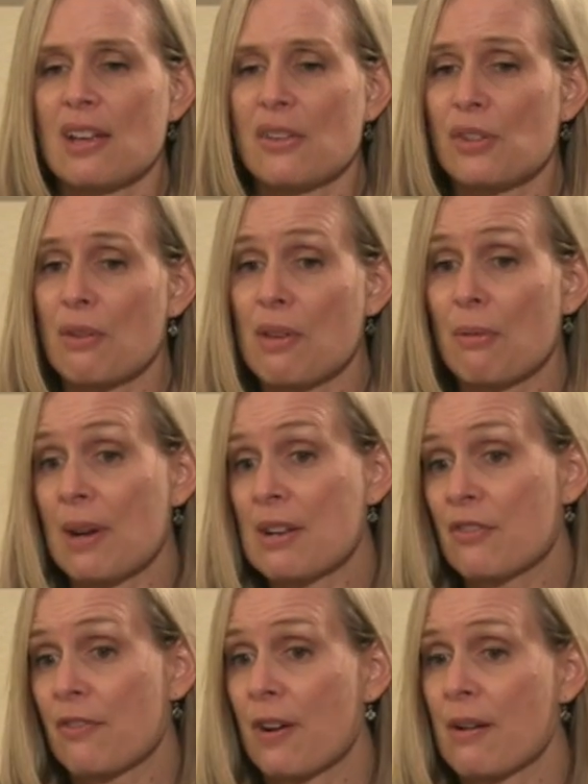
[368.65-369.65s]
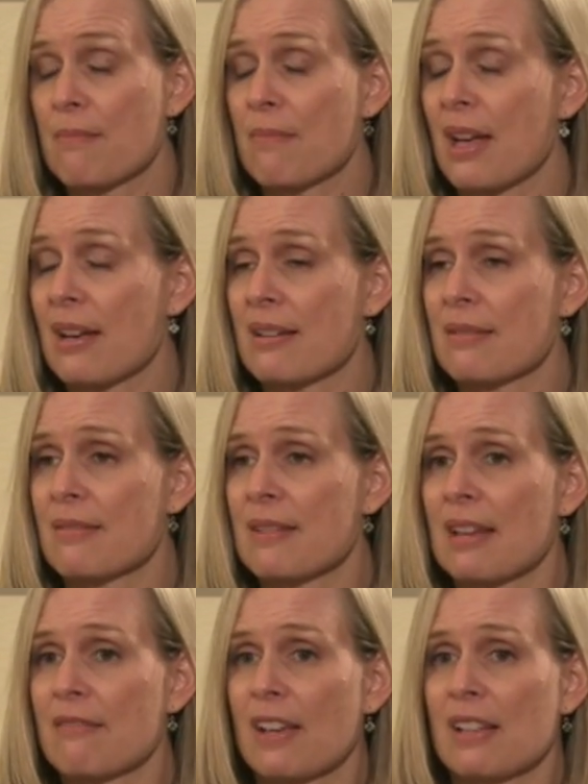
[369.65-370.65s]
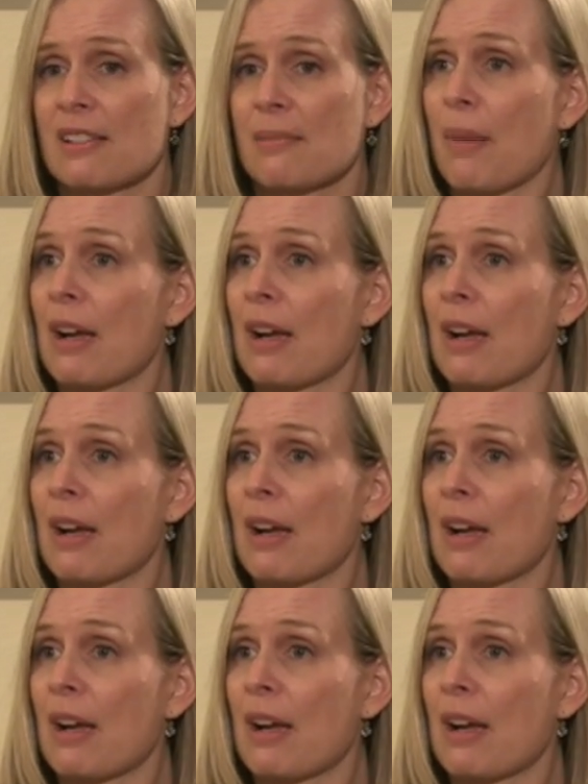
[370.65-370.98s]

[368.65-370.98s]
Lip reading: So they range from advanced